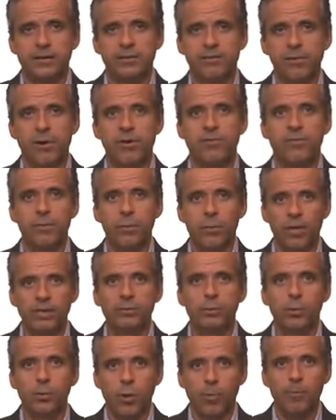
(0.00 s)
So if you want
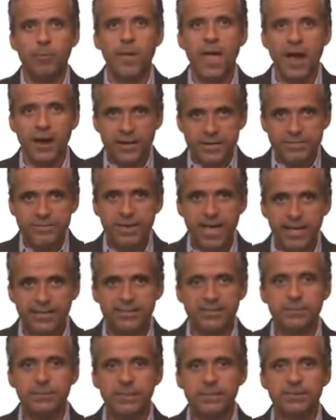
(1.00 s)
to compare
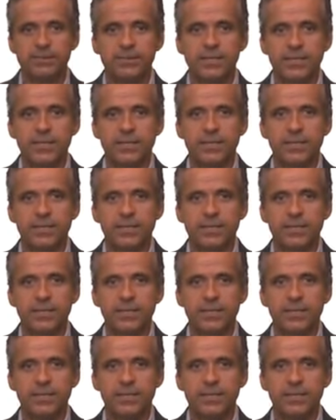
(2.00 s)
investments,